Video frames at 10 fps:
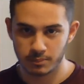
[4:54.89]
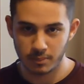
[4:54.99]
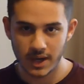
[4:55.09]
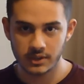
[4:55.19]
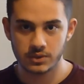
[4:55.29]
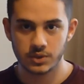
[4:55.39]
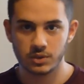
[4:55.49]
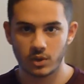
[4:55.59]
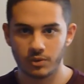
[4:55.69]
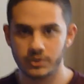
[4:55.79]

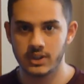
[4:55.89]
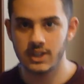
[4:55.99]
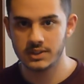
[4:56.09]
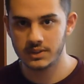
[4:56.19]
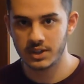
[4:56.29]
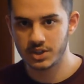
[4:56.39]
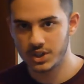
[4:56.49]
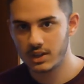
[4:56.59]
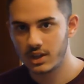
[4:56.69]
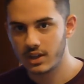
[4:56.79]
magnitude of the heat
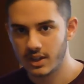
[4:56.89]
energy